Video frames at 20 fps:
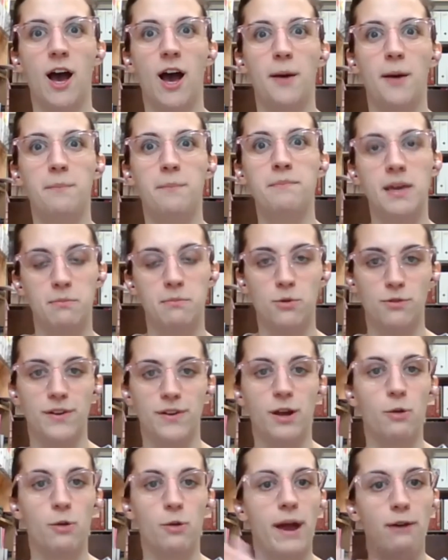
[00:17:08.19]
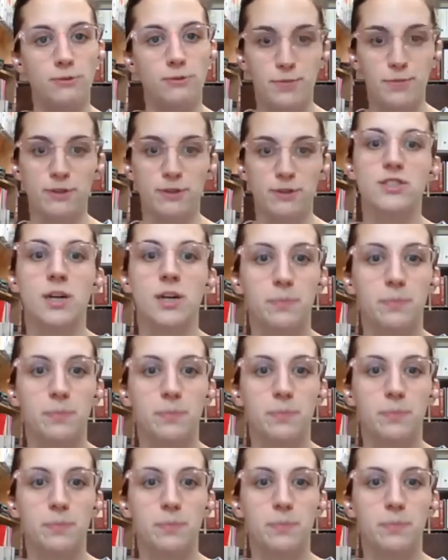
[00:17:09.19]
me moving around person to
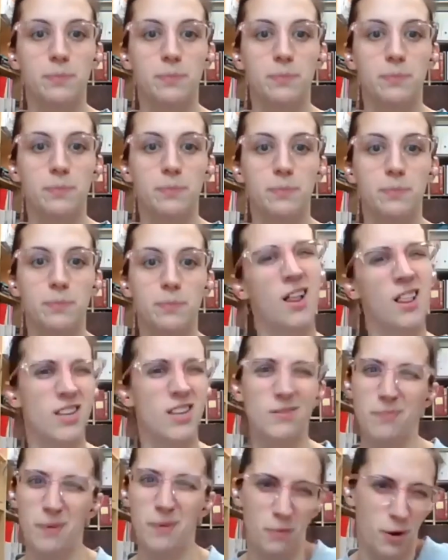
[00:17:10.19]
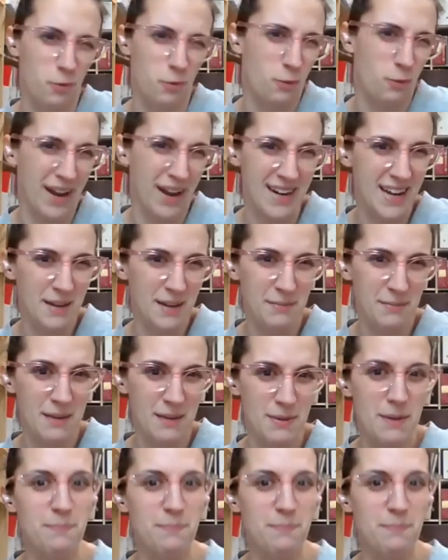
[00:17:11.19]
person and a little bit more waiting maybe,